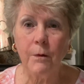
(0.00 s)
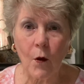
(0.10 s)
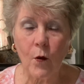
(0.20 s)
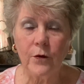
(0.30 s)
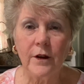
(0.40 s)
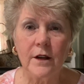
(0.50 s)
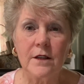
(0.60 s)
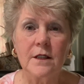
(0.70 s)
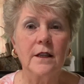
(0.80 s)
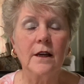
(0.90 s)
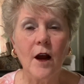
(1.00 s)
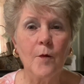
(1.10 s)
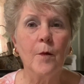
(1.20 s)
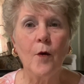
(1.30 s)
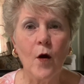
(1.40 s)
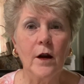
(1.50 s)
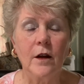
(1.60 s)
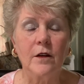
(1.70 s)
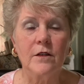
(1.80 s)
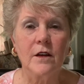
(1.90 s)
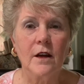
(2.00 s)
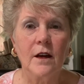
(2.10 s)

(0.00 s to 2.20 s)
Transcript: boldness to come upon us